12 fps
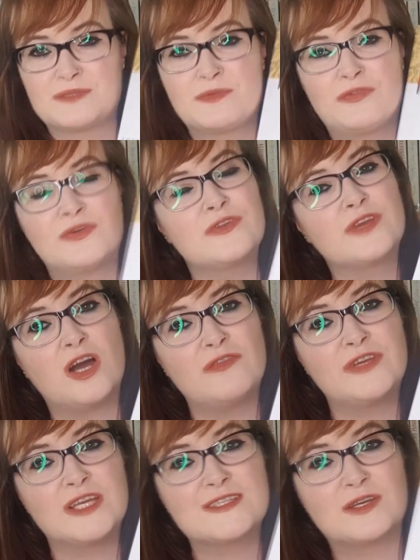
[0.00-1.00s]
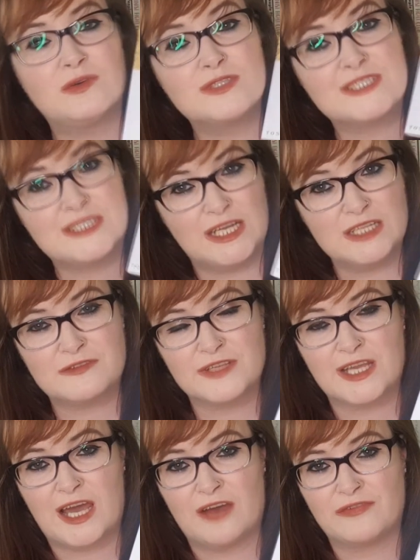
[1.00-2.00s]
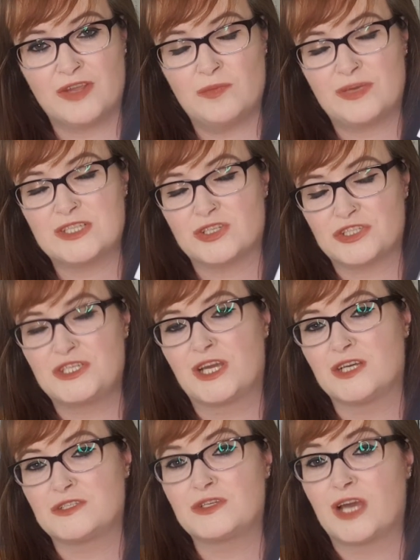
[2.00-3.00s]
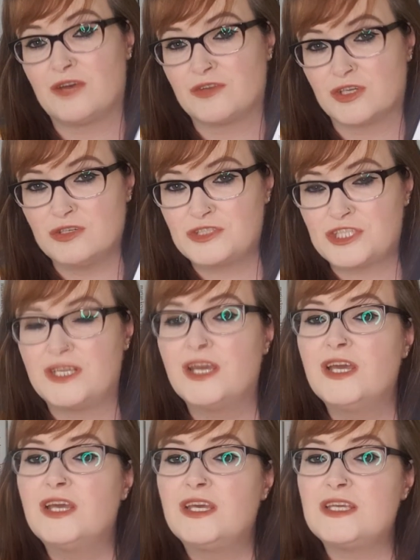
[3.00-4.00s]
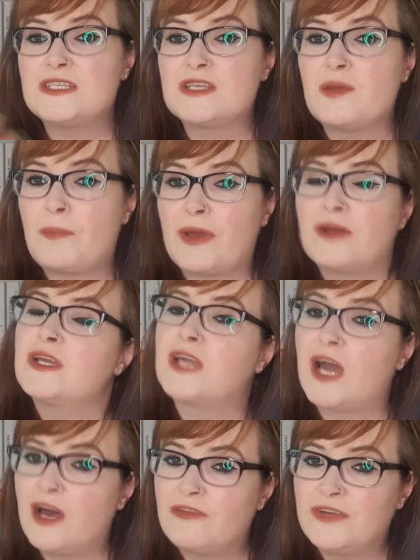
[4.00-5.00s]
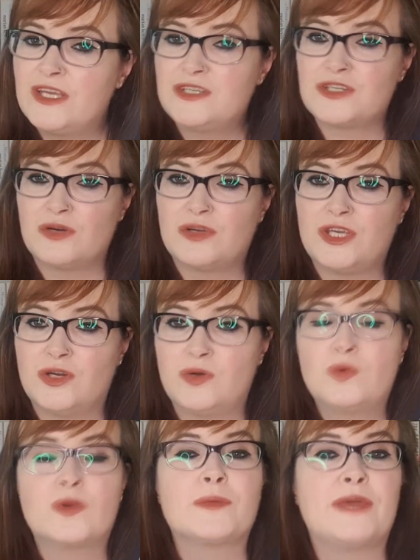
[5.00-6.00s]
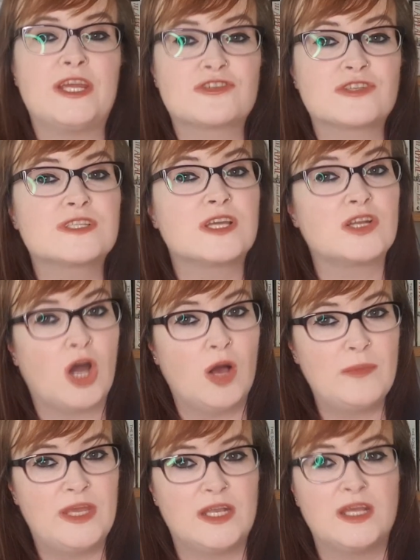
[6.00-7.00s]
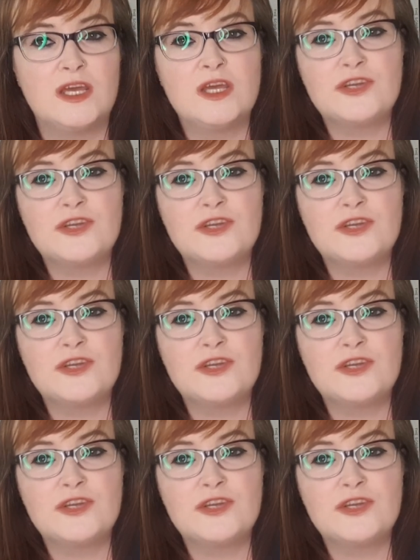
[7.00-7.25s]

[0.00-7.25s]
Before the Coffee Gets Cold, Tales of the Cafe by Toshikazu Kawaguchi is about a cafe in Tokyo where patrons can come in,